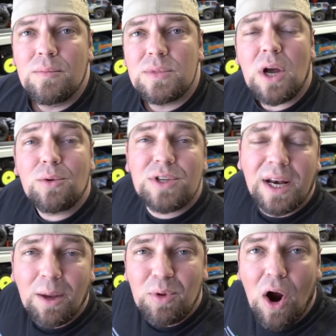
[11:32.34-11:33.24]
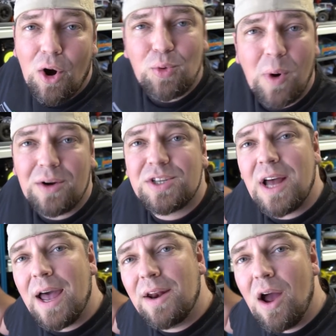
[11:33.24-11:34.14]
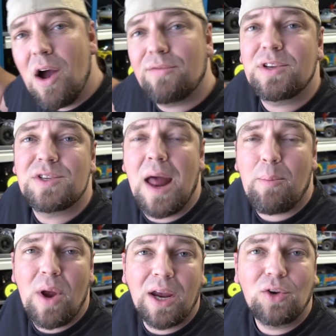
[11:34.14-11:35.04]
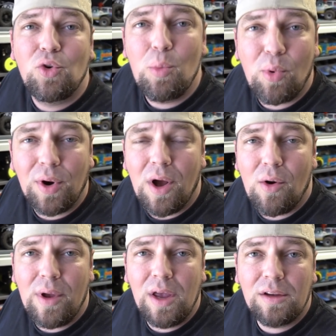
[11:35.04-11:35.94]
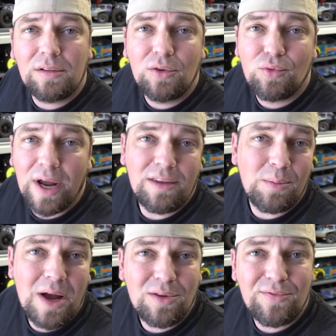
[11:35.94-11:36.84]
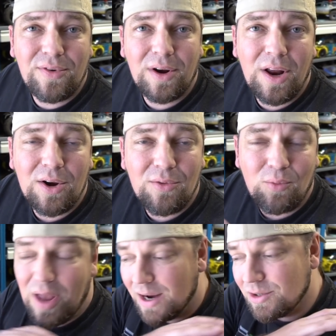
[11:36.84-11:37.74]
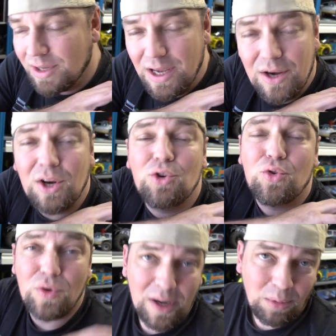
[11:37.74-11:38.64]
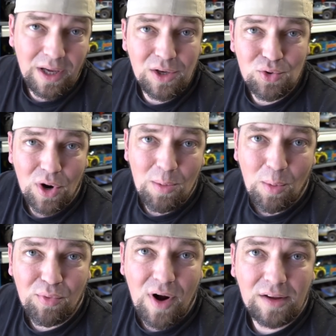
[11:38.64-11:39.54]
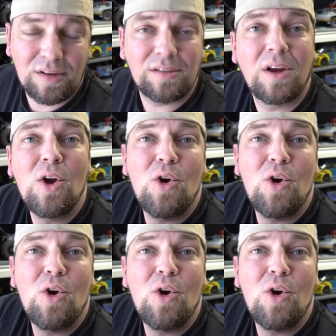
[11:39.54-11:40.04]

So setting up the hardware side of the SnapMaker 2.0 is great amount of fun and actually an incredibly enjoyable process.